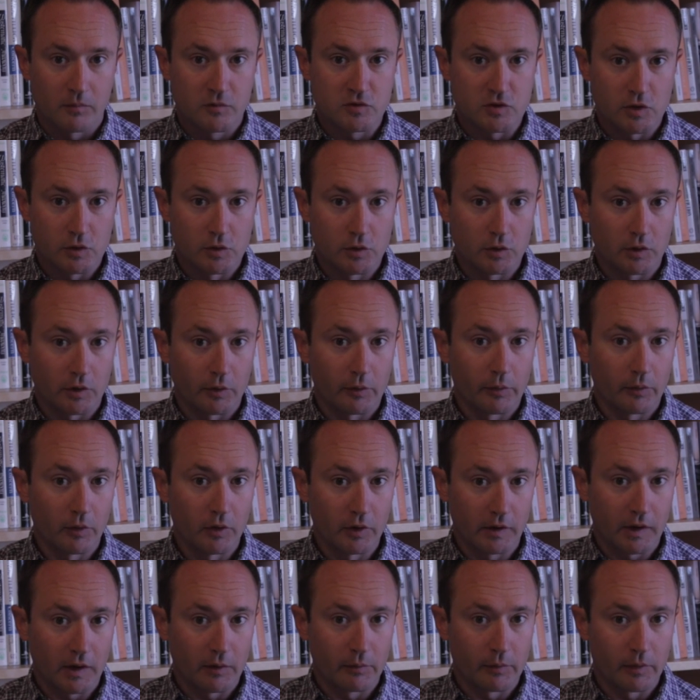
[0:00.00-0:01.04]
So you can
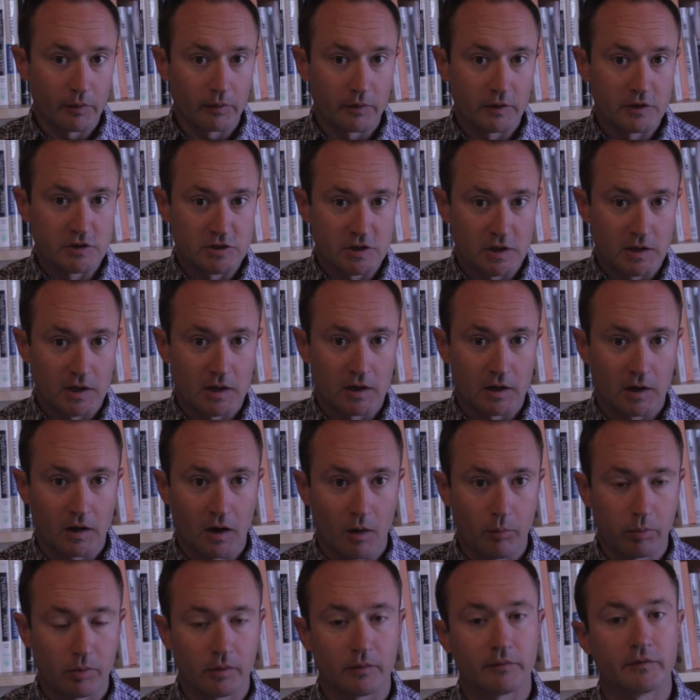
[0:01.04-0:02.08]
look at religion in a
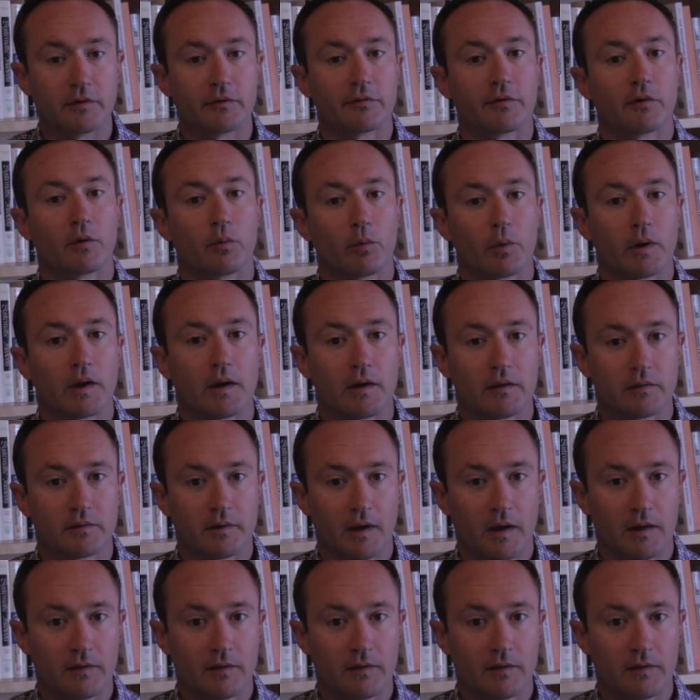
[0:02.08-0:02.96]
couple of different ways,